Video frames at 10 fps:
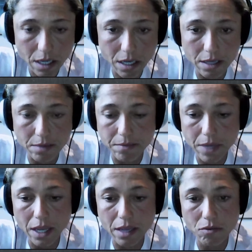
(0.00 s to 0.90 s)

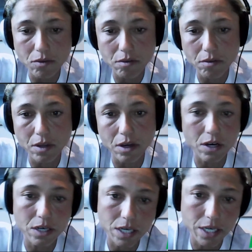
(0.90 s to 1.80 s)
And the
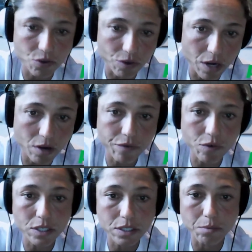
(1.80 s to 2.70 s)
harder I train, of
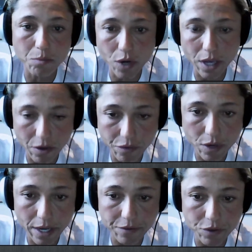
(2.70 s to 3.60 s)
course, the more careful
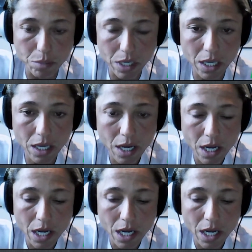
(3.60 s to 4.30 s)
I have to be.